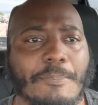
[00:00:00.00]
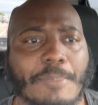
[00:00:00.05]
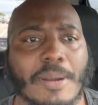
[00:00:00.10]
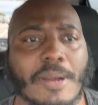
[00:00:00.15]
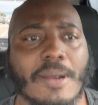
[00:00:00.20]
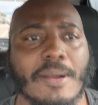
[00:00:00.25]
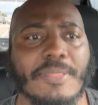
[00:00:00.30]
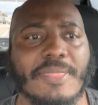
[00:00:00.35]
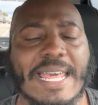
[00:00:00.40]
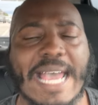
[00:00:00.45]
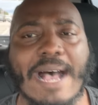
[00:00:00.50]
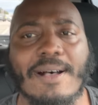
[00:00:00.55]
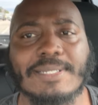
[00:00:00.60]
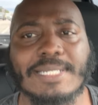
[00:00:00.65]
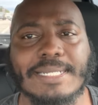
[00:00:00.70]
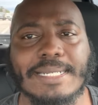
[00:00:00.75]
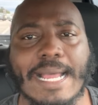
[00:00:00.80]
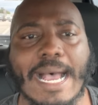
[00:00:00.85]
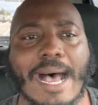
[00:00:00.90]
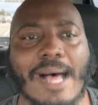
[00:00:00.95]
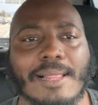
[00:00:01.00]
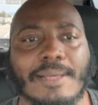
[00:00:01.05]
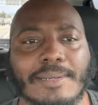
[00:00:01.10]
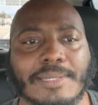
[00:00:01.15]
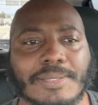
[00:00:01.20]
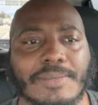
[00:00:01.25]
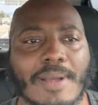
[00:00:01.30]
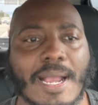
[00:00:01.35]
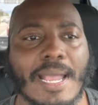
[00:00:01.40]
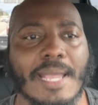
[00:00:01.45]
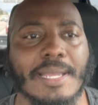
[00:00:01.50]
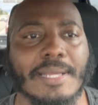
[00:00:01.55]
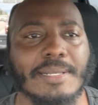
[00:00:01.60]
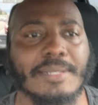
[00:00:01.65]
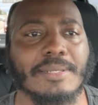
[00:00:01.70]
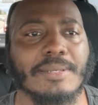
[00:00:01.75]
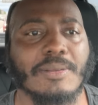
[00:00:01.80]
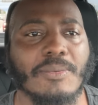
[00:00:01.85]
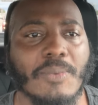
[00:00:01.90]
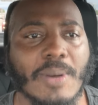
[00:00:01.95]
per thousand dollars, right?
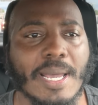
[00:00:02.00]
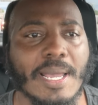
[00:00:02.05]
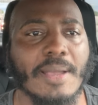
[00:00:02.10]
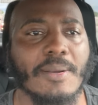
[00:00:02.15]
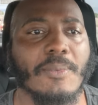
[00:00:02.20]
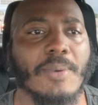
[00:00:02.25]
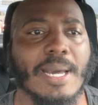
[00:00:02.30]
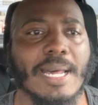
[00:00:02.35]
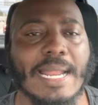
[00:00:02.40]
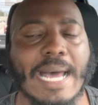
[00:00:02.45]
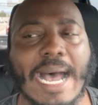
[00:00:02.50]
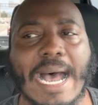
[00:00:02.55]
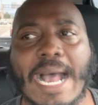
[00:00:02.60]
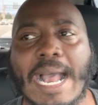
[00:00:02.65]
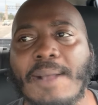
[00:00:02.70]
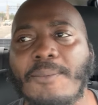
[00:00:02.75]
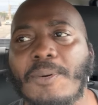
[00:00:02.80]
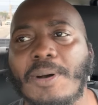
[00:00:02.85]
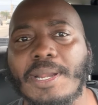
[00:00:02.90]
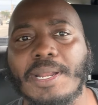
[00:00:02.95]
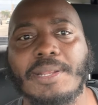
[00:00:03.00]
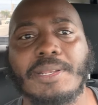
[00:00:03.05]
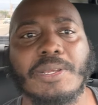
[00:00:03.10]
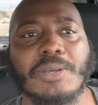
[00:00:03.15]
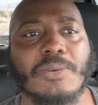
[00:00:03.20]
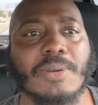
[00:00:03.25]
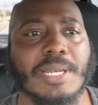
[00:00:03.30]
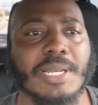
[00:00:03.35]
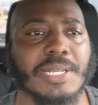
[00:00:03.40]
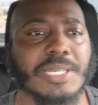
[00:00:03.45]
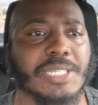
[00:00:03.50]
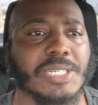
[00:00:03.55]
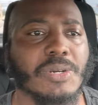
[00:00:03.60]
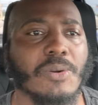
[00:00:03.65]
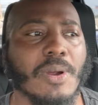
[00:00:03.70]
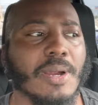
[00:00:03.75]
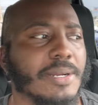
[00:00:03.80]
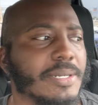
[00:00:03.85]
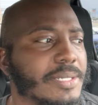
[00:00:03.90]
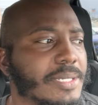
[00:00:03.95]
What what I want to do in the
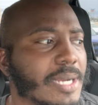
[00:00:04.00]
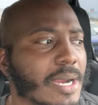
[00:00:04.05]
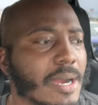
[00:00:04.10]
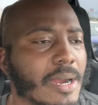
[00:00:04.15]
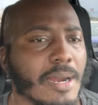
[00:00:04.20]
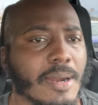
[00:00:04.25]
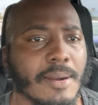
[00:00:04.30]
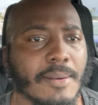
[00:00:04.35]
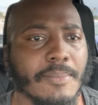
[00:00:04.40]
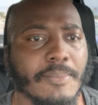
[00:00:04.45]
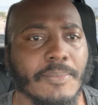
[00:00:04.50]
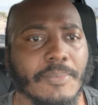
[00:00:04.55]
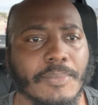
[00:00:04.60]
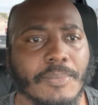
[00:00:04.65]
short term